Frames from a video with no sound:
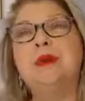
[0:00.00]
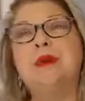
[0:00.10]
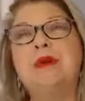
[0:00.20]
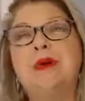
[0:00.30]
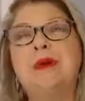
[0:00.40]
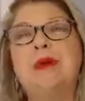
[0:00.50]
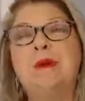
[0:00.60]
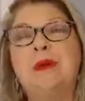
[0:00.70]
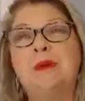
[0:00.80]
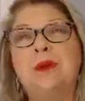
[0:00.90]
of
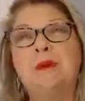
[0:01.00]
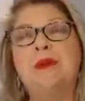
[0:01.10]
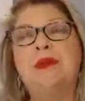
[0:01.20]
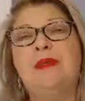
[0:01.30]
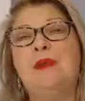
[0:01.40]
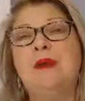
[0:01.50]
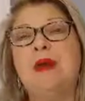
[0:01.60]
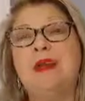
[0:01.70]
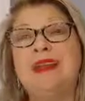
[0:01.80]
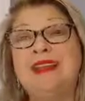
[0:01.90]
autonomic neuropathy in the
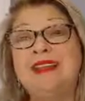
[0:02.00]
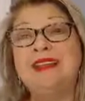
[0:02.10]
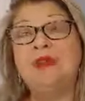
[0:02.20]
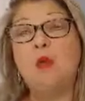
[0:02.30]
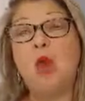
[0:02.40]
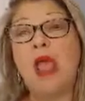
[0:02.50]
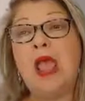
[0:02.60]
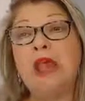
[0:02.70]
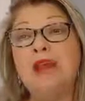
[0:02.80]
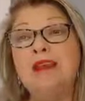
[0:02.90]
body is
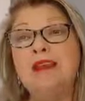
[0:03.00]
when